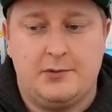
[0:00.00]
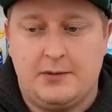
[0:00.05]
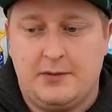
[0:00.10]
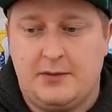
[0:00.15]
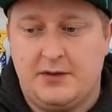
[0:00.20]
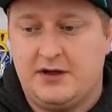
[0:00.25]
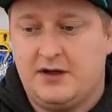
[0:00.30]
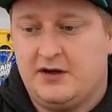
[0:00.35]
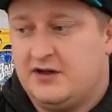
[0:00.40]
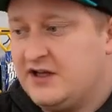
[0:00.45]

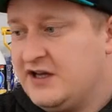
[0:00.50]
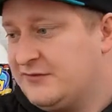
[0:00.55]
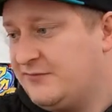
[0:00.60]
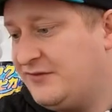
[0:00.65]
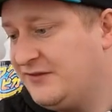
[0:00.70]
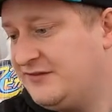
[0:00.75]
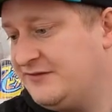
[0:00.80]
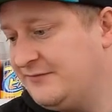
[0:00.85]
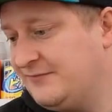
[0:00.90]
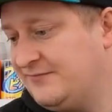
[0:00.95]
here
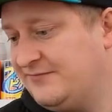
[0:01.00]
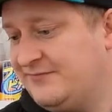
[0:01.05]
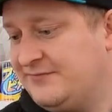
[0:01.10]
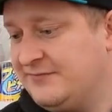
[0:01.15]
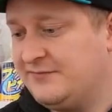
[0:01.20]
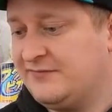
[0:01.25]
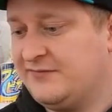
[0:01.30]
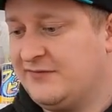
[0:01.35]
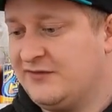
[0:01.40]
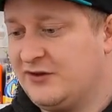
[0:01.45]
comes
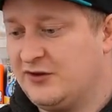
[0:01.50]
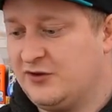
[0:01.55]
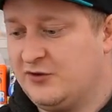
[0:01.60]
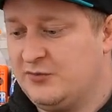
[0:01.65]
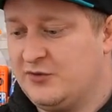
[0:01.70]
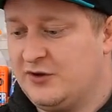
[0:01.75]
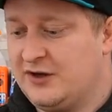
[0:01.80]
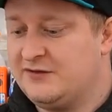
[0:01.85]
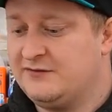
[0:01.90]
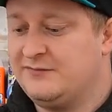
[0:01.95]
the new
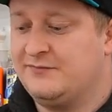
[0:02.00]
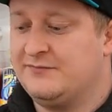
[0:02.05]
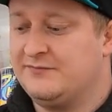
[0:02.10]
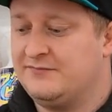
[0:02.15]
one.